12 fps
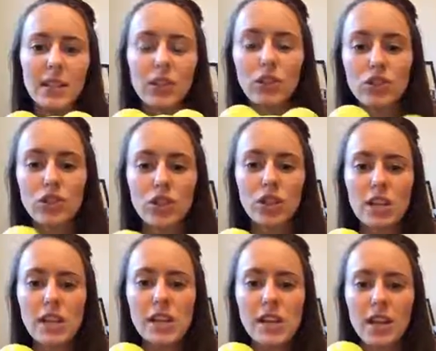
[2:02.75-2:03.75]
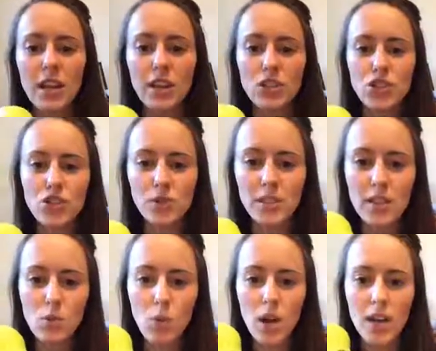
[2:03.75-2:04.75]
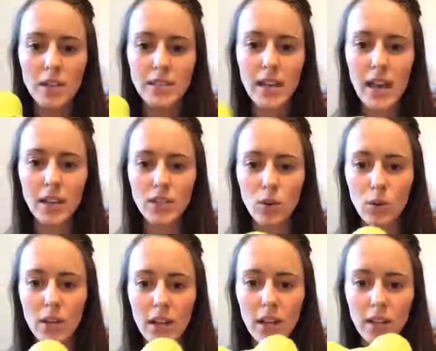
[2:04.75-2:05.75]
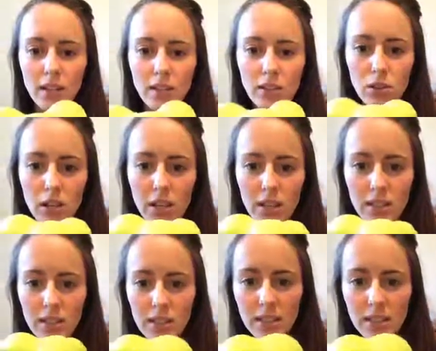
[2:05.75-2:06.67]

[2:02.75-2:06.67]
it's a little dirty, do you see one dent or nick on this toy?